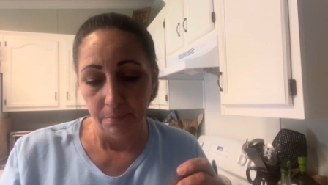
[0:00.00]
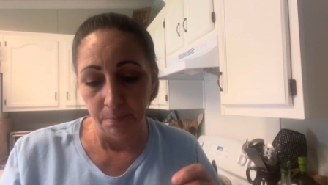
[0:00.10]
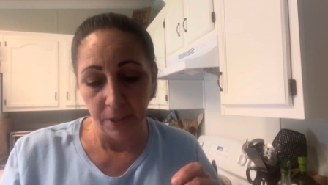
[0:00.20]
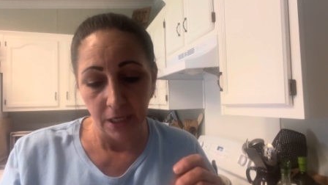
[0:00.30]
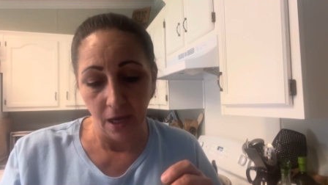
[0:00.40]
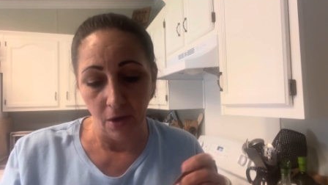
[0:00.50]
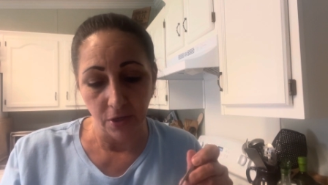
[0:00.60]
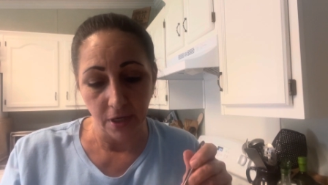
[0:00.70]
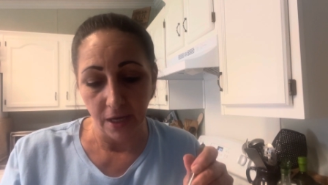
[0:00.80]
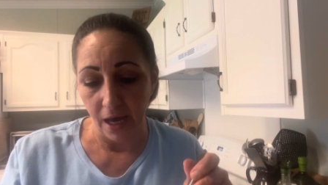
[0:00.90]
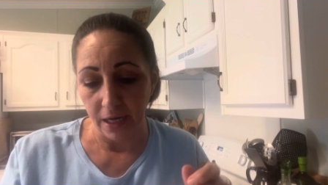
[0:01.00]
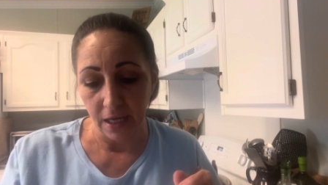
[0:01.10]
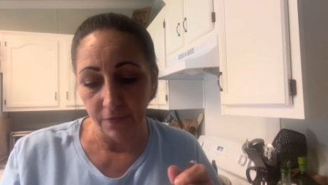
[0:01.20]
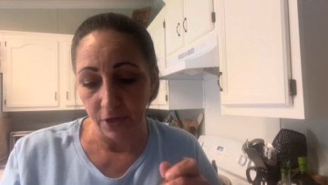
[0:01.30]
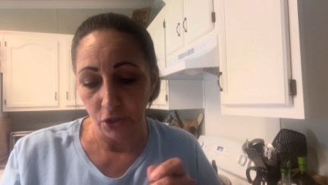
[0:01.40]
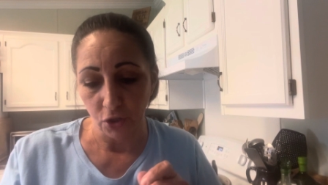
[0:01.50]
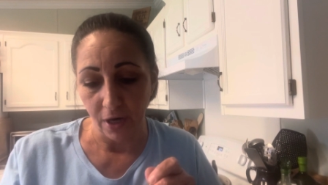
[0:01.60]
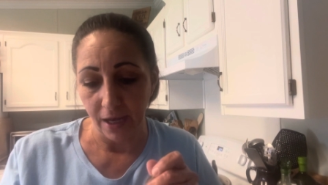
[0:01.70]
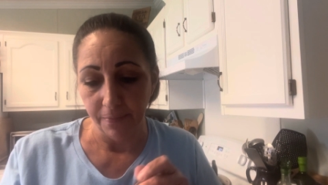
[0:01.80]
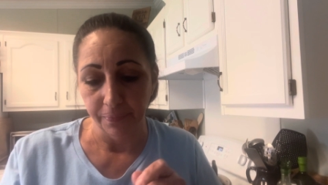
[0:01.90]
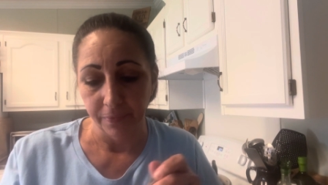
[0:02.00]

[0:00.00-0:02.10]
But y'all, you gotta give it a try.